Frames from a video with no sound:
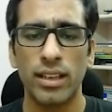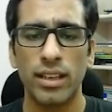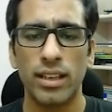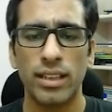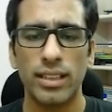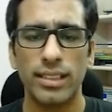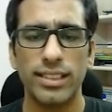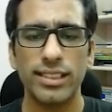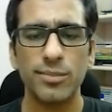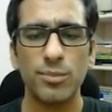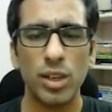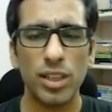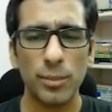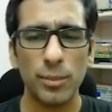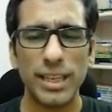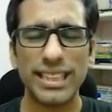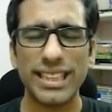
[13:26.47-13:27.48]
This
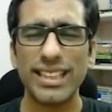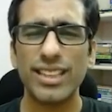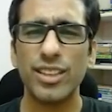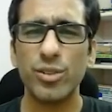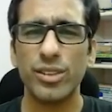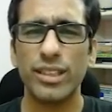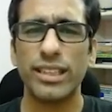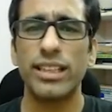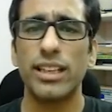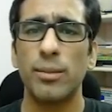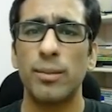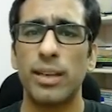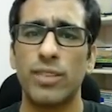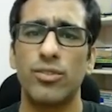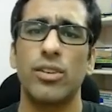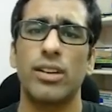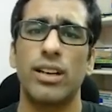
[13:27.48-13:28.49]
boilerplate can grow real
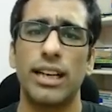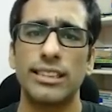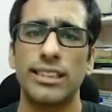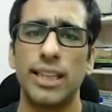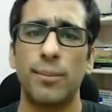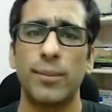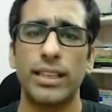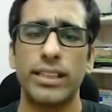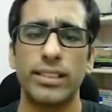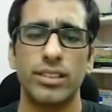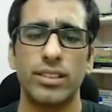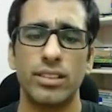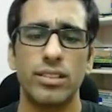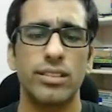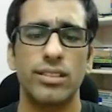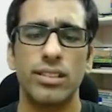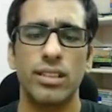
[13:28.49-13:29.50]
big for large
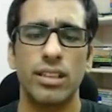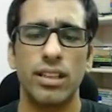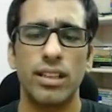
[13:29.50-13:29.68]
applications.